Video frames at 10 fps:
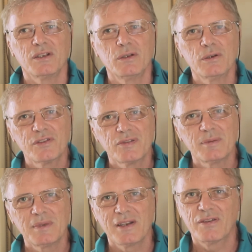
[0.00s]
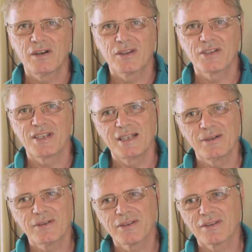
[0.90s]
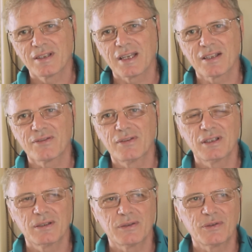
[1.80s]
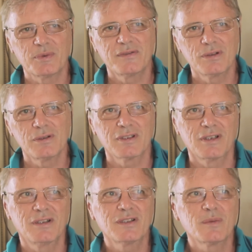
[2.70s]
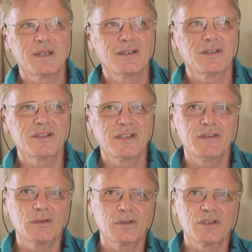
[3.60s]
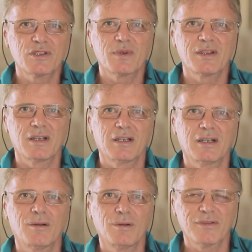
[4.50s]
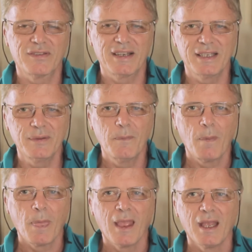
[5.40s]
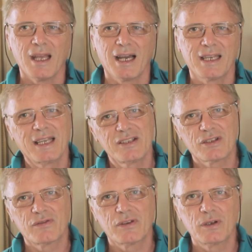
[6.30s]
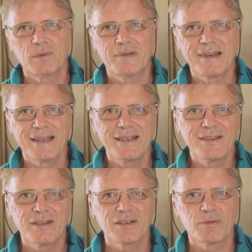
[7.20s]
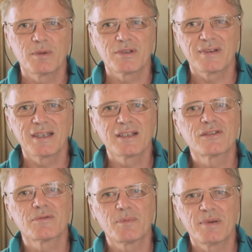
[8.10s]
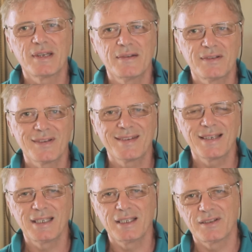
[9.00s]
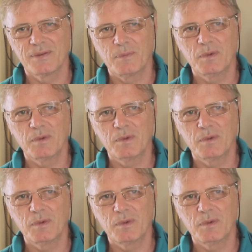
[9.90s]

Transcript: News from my father's house as follows. We've talked a lot about our difficulties with our old van and asked for your prayers as we were trying to repair it and sell it.